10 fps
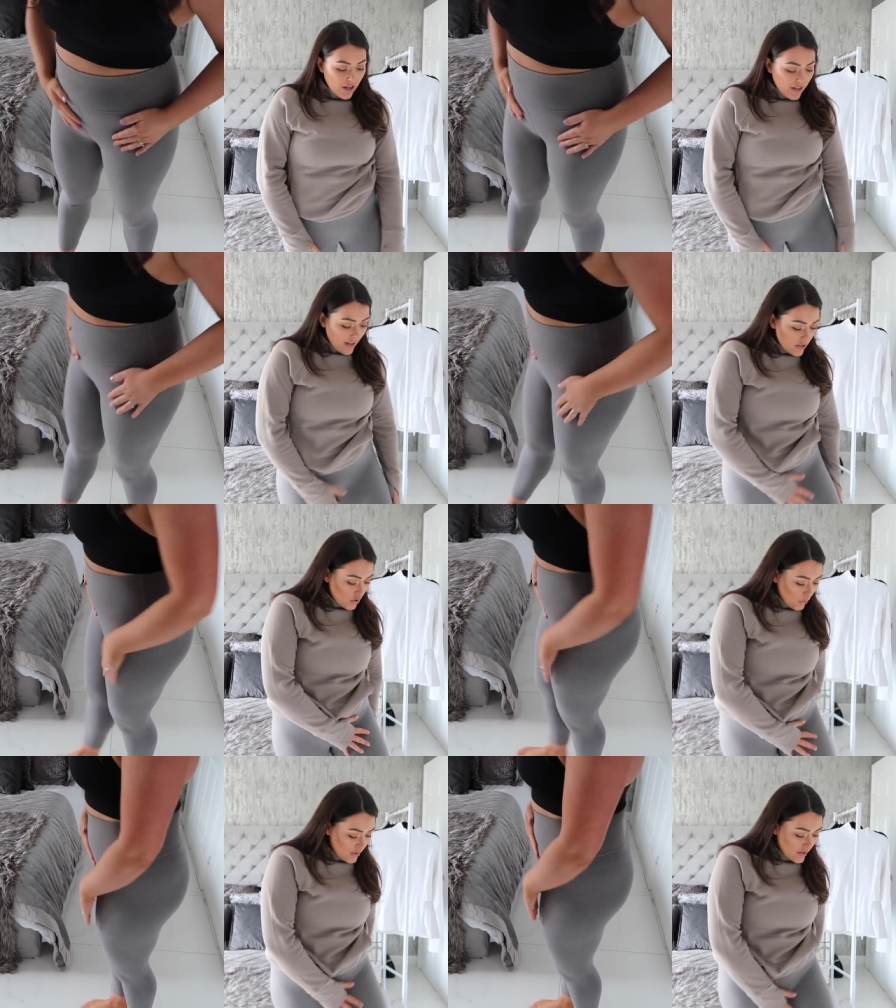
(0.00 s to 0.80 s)
there, nice
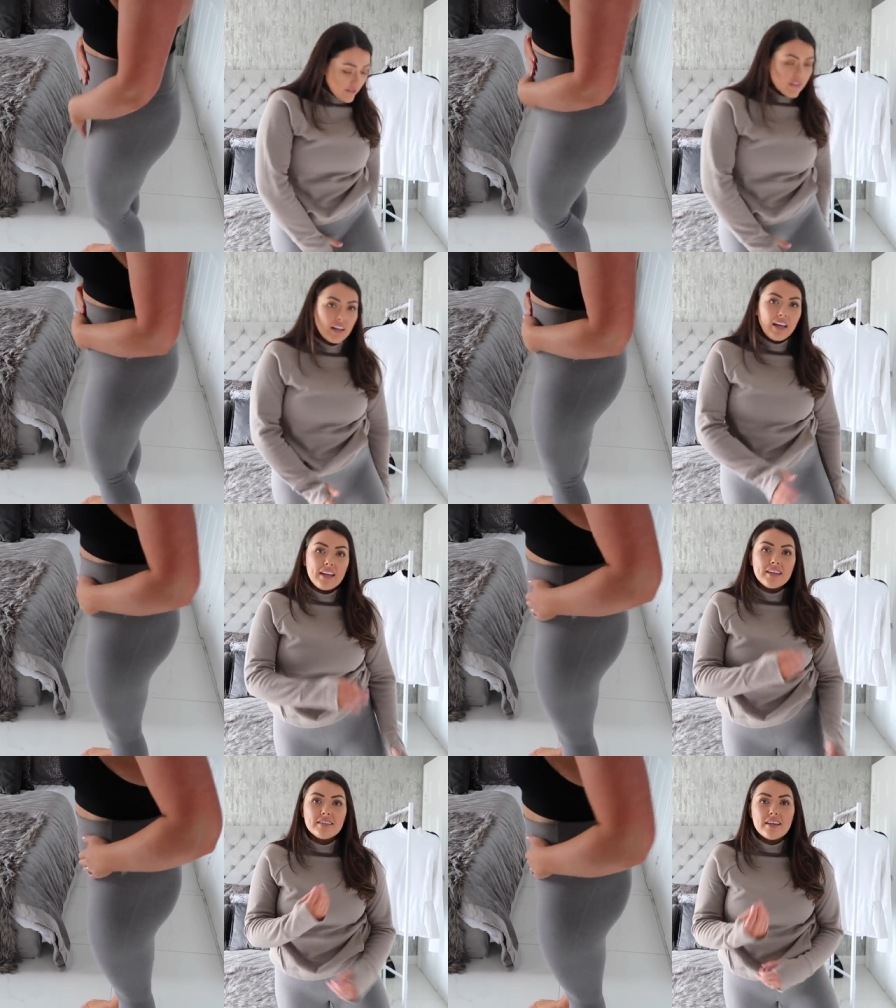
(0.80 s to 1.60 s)
tones of
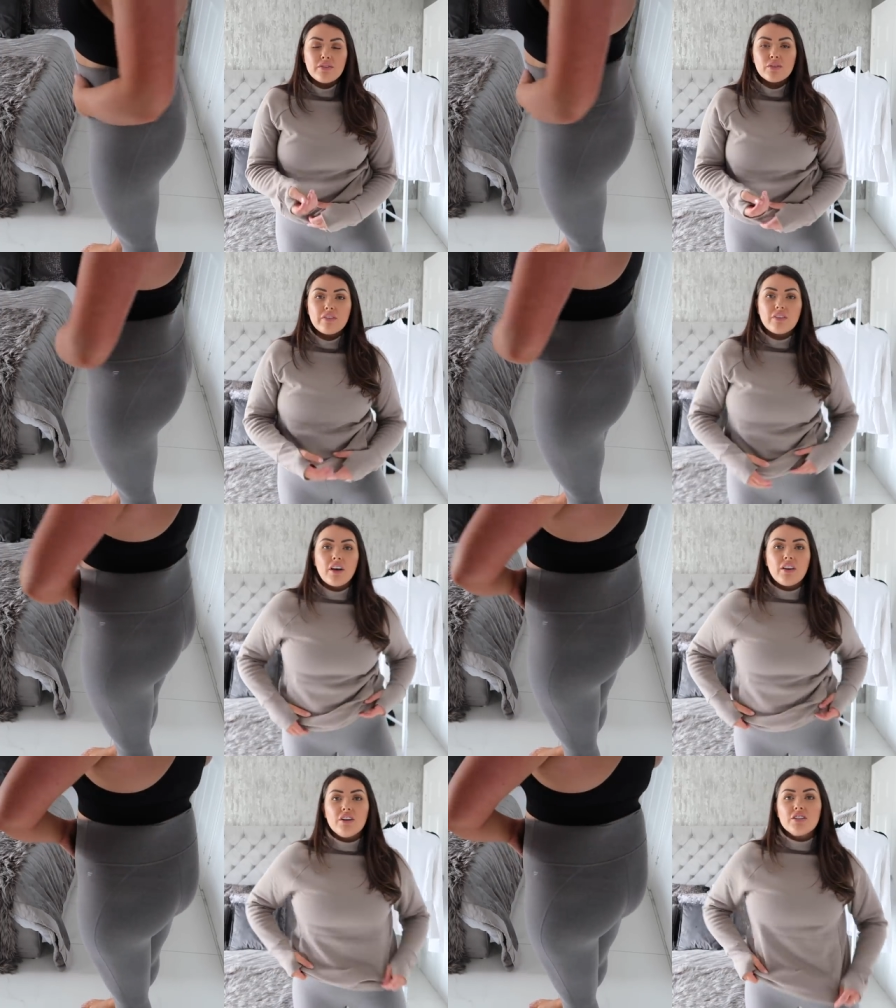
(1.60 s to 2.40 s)
grey, several different
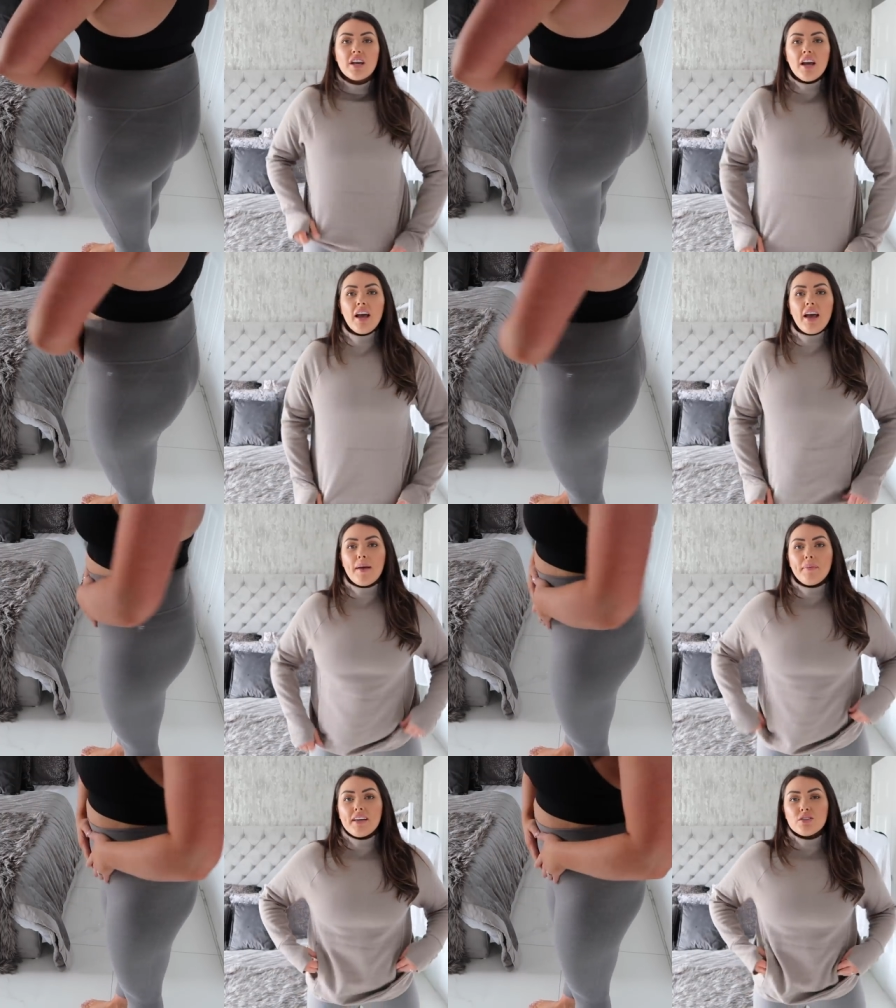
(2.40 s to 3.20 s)
colours,
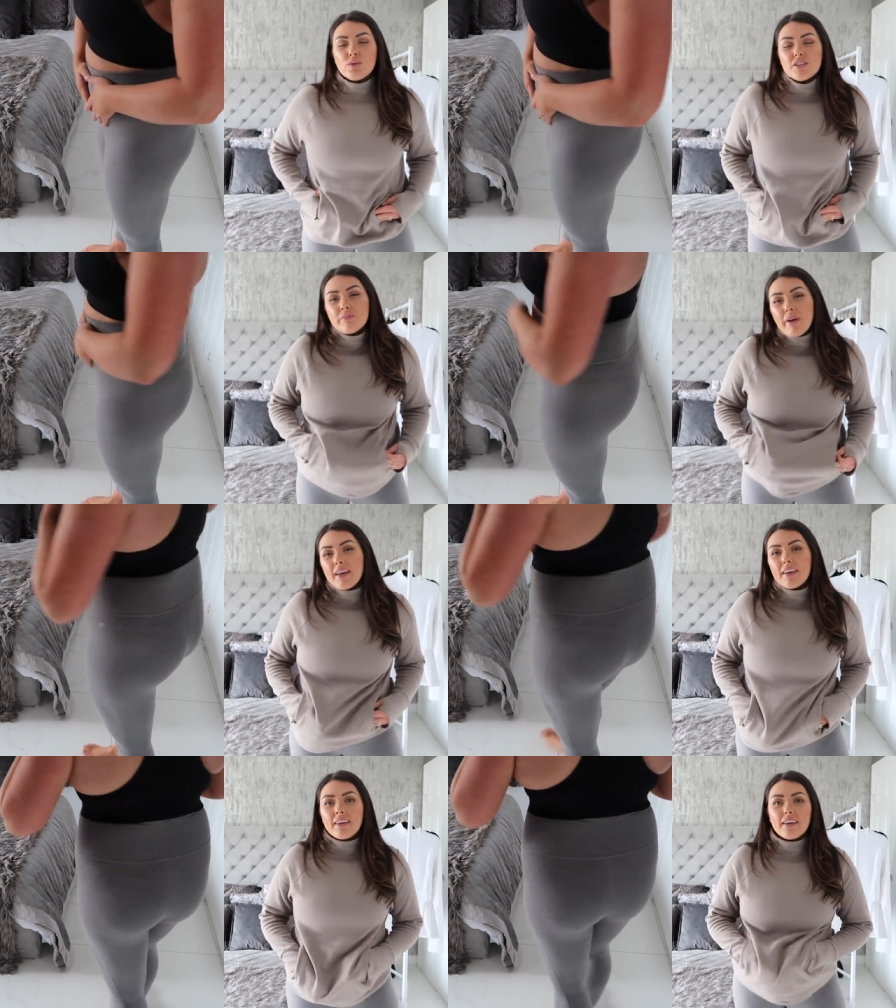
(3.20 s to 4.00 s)
and um, nice tones of
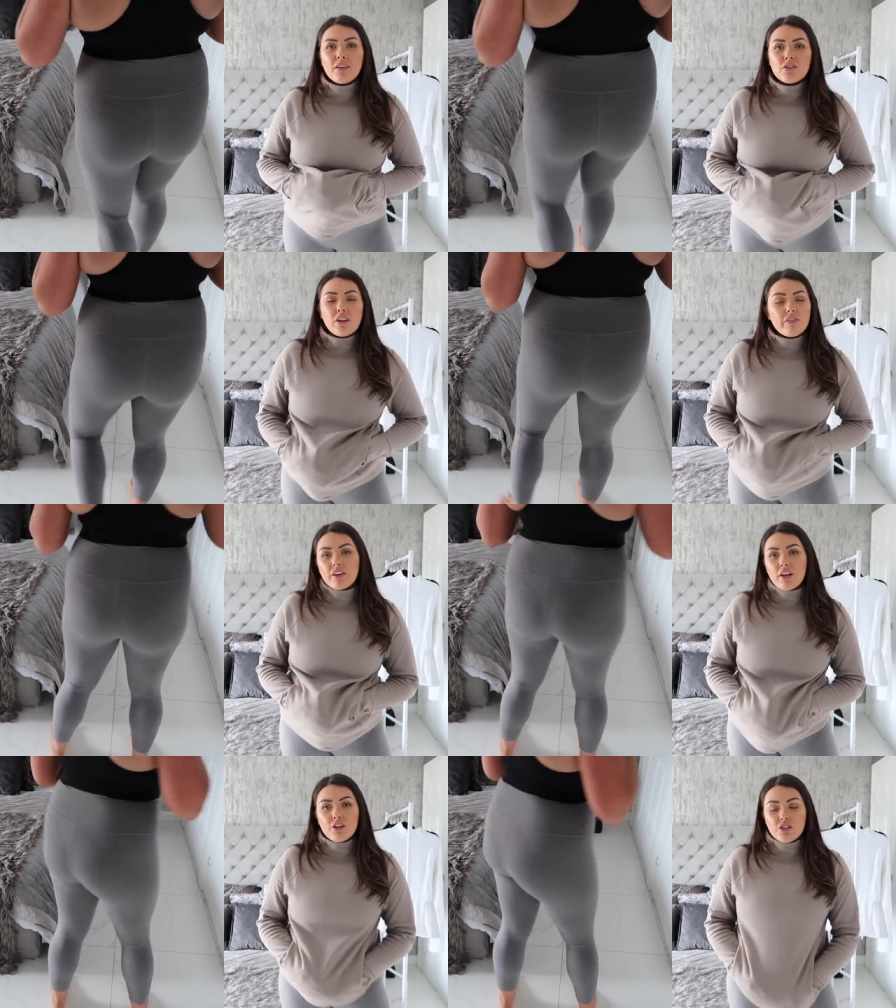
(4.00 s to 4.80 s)
pink. There's
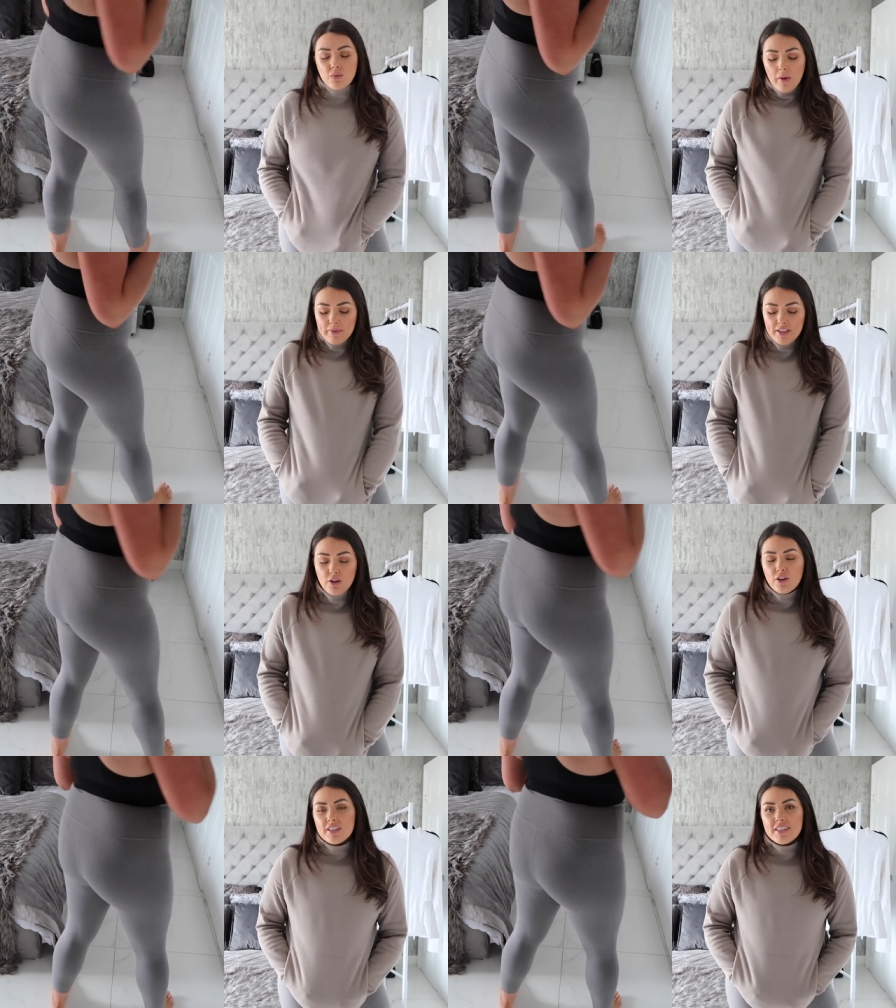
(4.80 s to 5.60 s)
lovely colours on the website
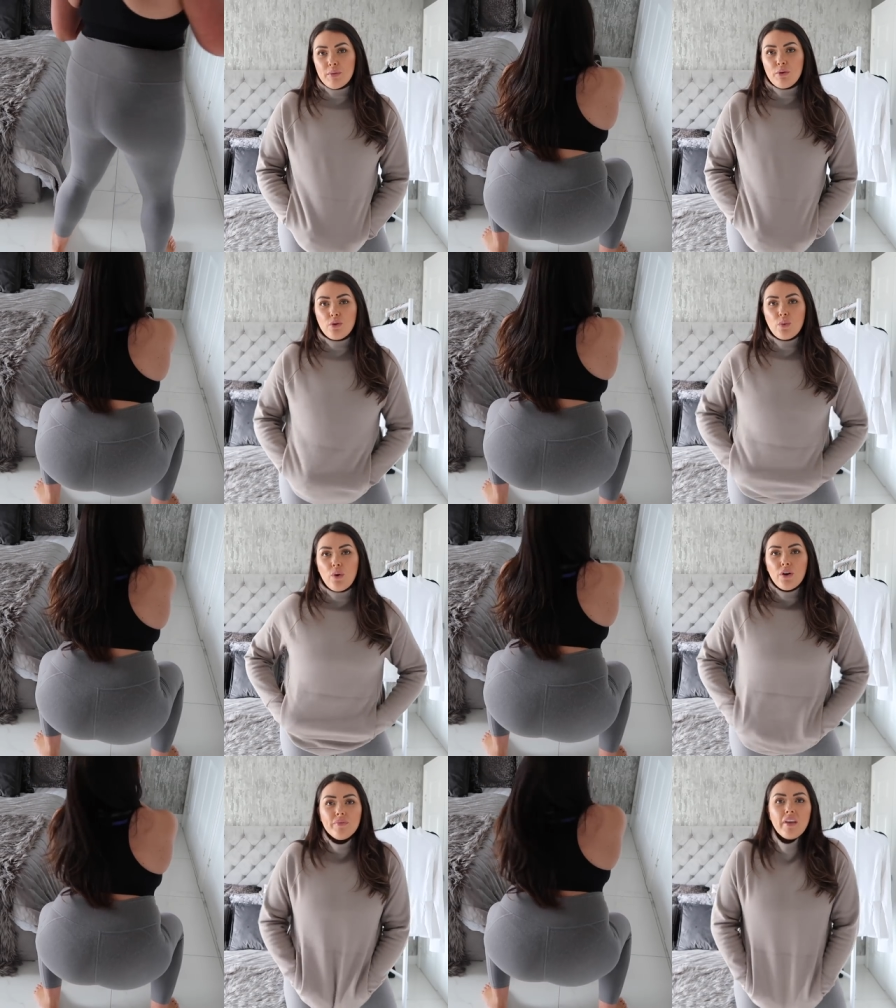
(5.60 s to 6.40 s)
you can see when you
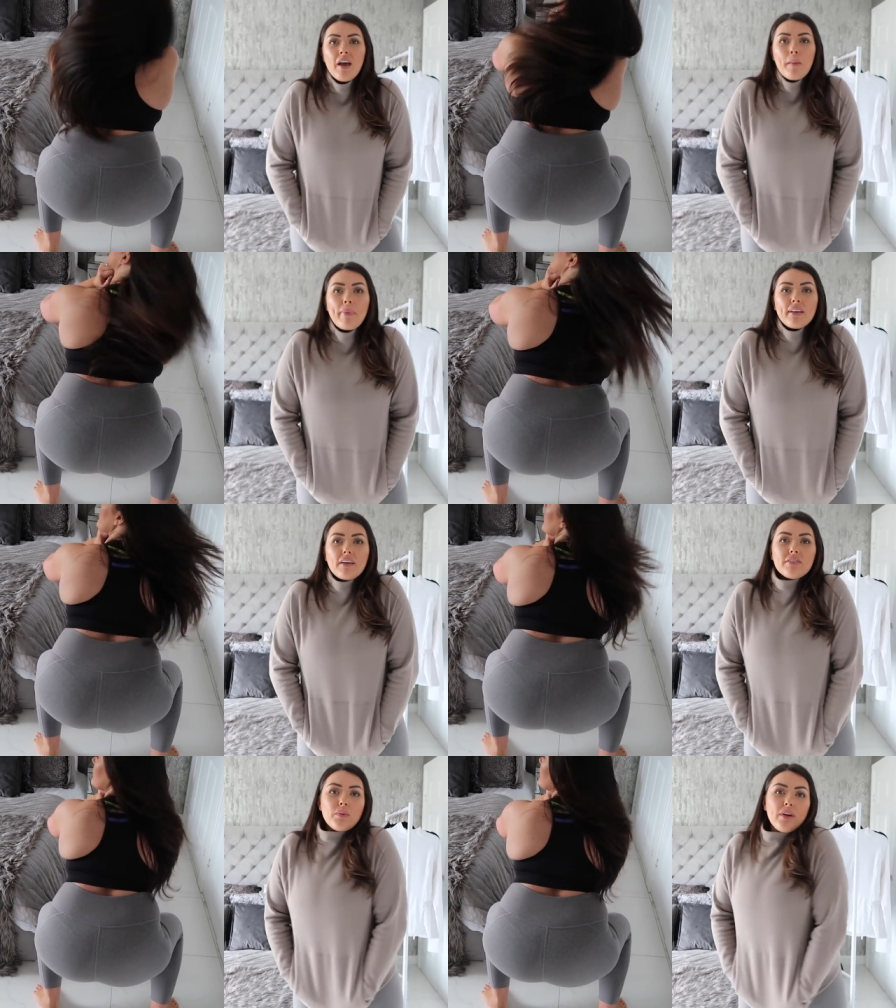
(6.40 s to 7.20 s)
go on. But I
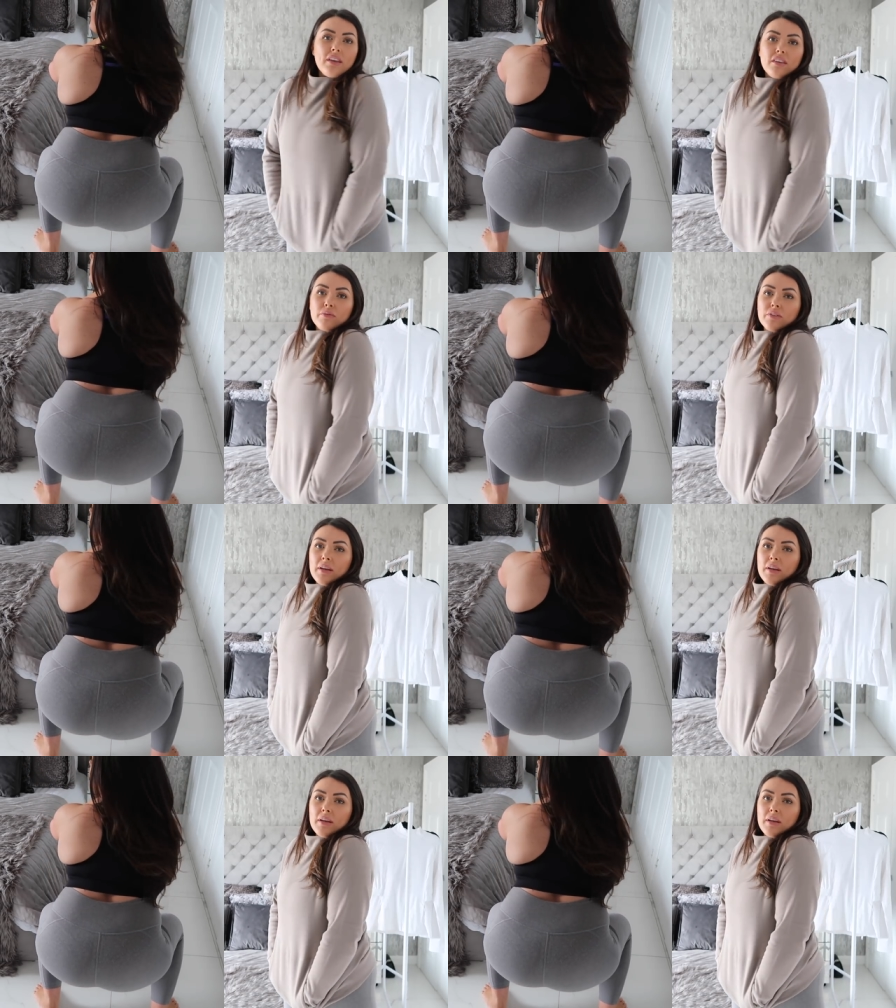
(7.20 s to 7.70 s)
love the way that they've